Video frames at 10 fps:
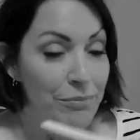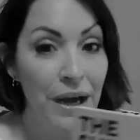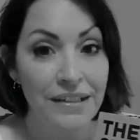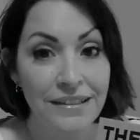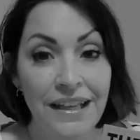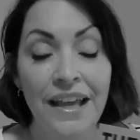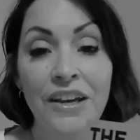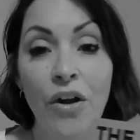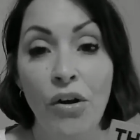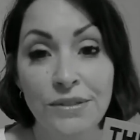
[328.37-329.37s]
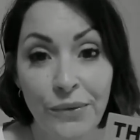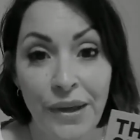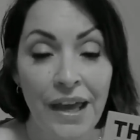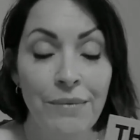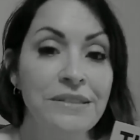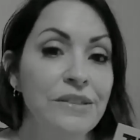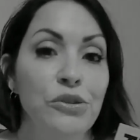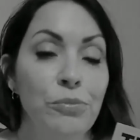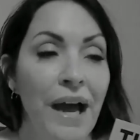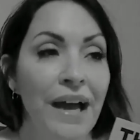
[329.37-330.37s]
But it also came as a
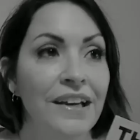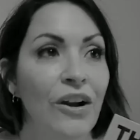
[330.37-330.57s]
two-pack.